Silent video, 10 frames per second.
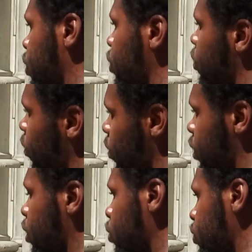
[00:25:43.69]
So it's
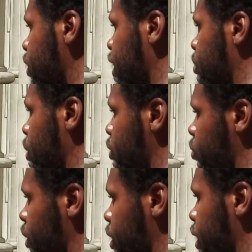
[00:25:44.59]
because the New Testament was
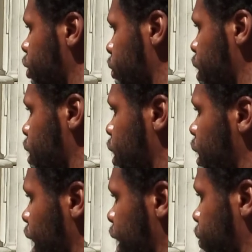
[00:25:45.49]
written in Greek,
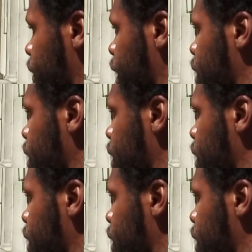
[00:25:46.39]
Latin, right?